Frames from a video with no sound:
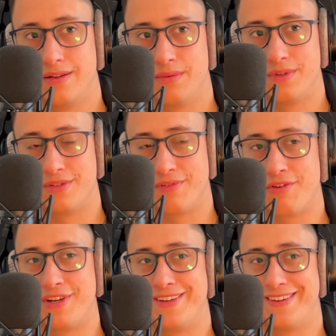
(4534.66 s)
It's
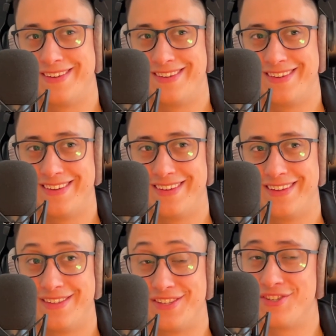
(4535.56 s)
an
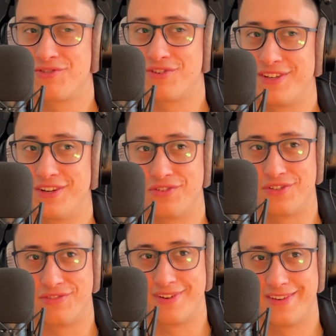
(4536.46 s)
interesting
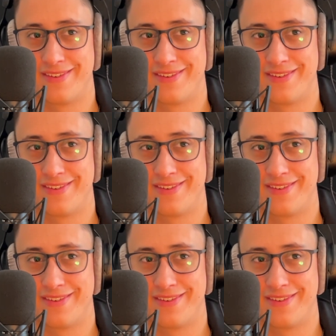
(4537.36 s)
notion, right?